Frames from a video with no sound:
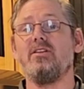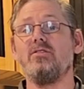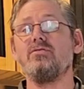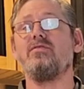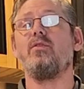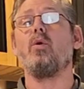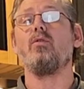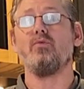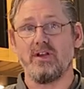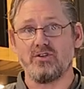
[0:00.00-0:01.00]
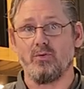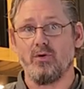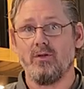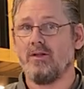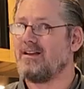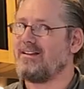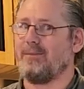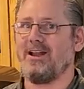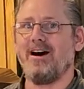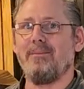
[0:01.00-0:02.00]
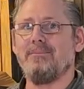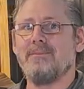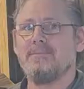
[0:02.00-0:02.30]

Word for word: to use for ritual. Coming up.